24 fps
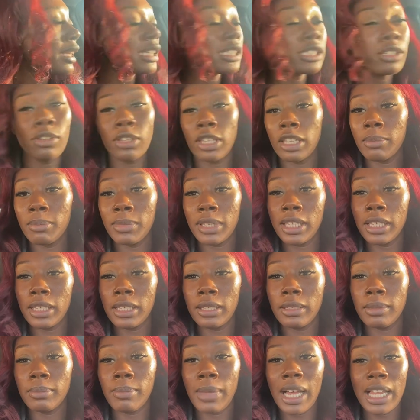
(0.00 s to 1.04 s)
gonna give
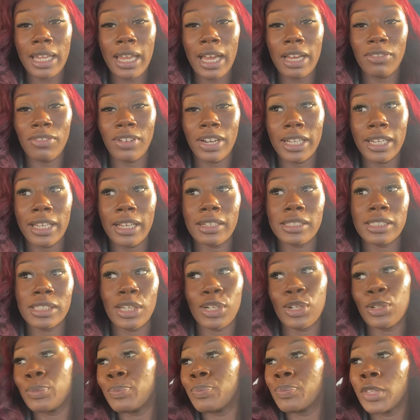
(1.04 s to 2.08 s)
me my life right now,
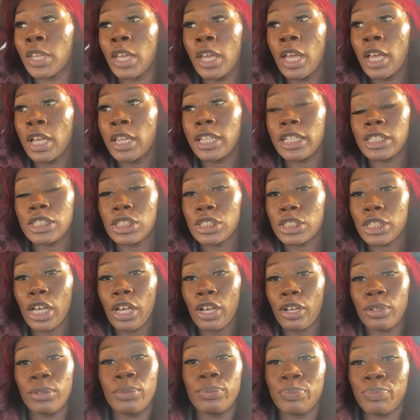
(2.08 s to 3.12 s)
so let's just
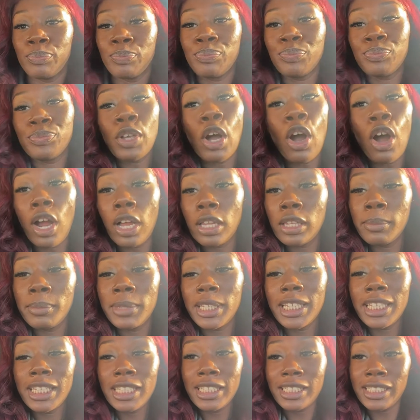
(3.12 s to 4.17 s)
go. Harlem
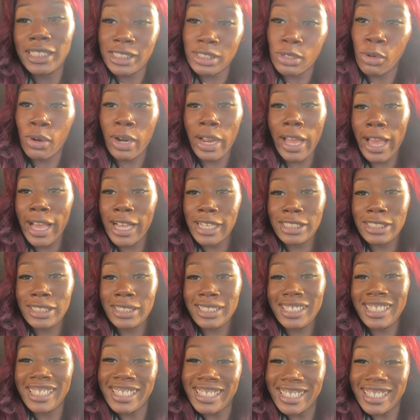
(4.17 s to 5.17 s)
it is, or Ashley.